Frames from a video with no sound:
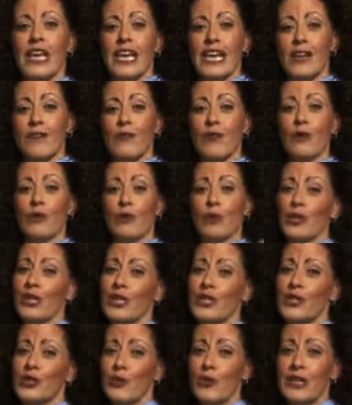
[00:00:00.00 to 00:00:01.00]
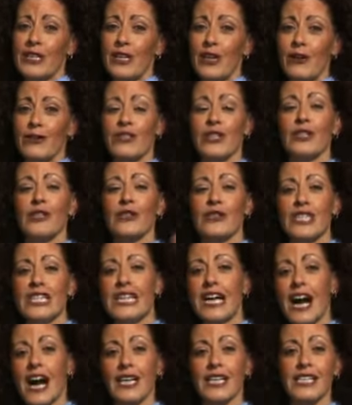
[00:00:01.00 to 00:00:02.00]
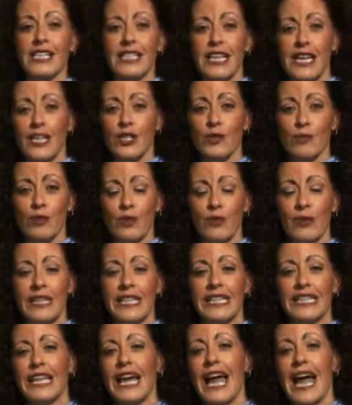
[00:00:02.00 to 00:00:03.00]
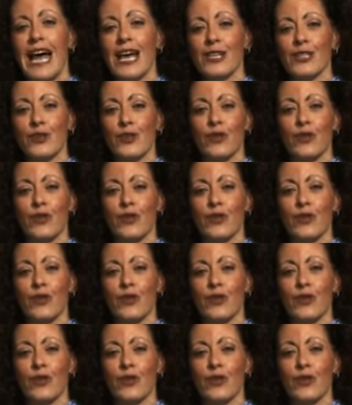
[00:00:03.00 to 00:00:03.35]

If you look at your windows and you see condensation between the glass,